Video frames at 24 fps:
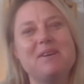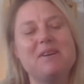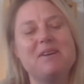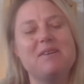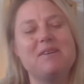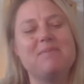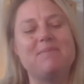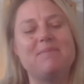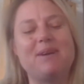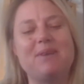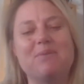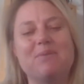
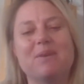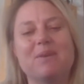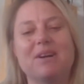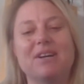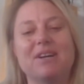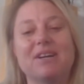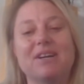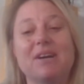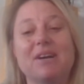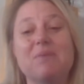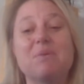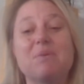But
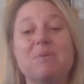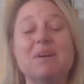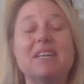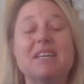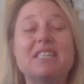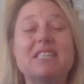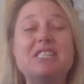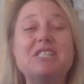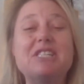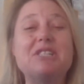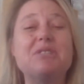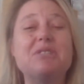we're
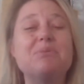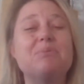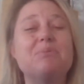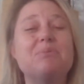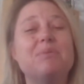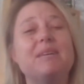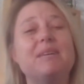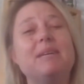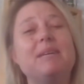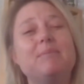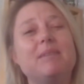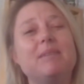
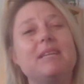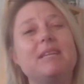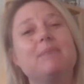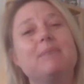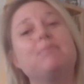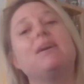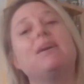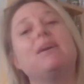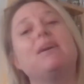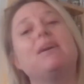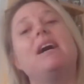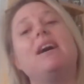extremely
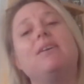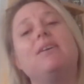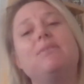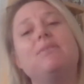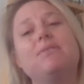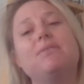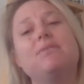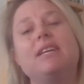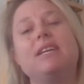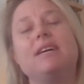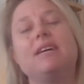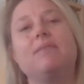
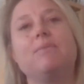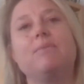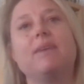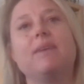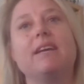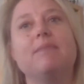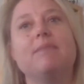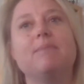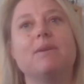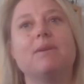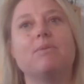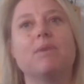proud that we
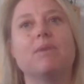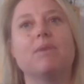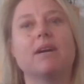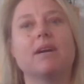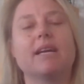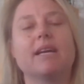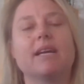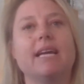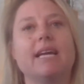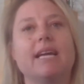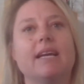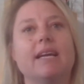have been
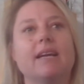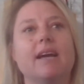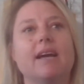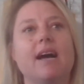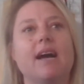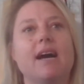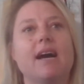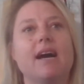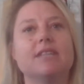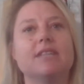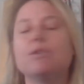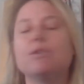working
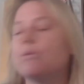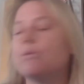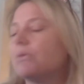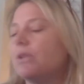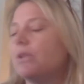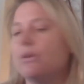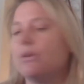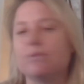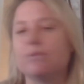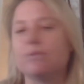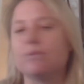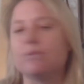so
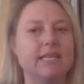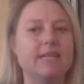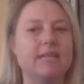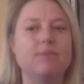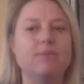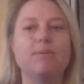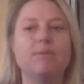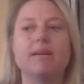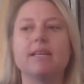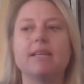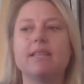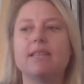closely
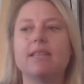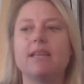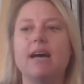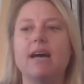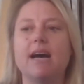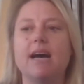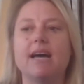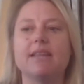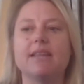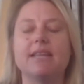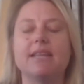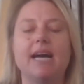with the
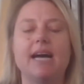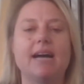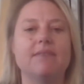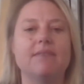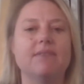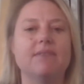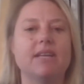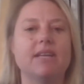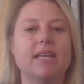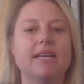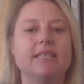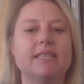
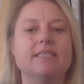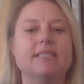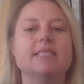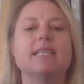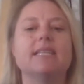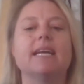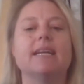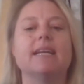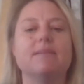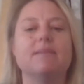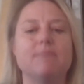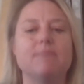advocates
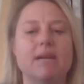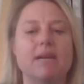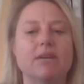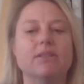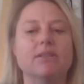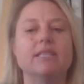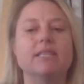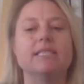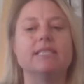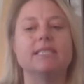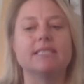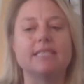in
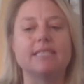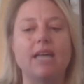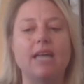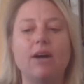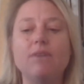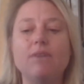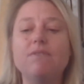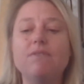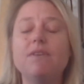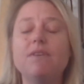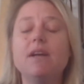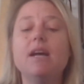Maryland
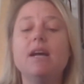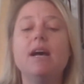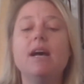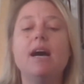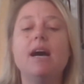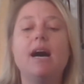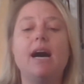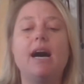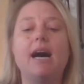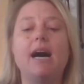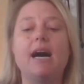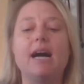itself.
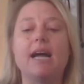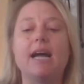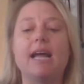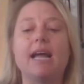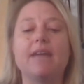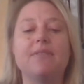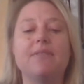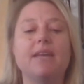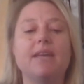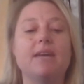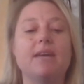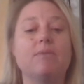
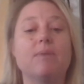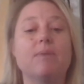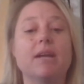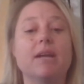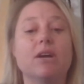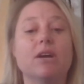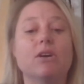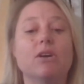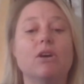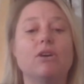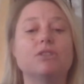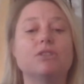And then we
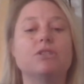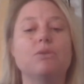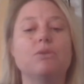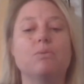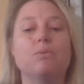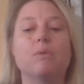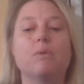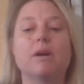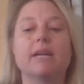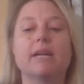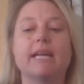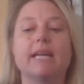are also
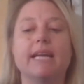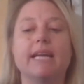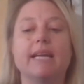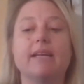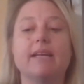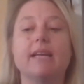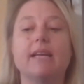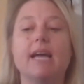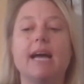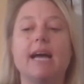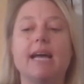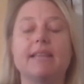
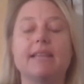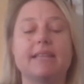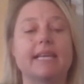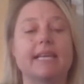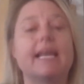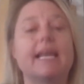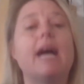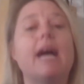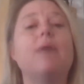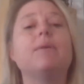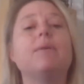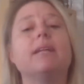working at the
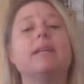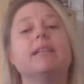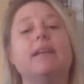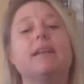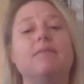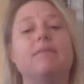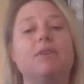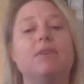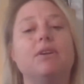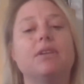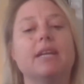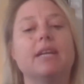county
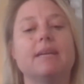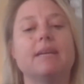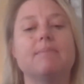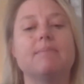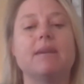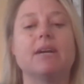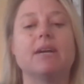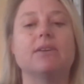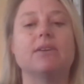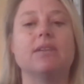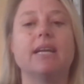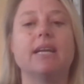level in
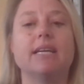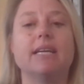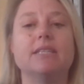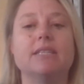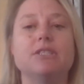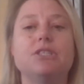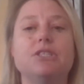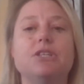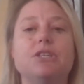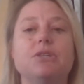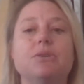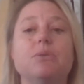
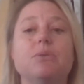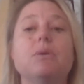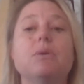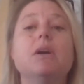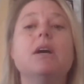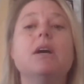Maryland to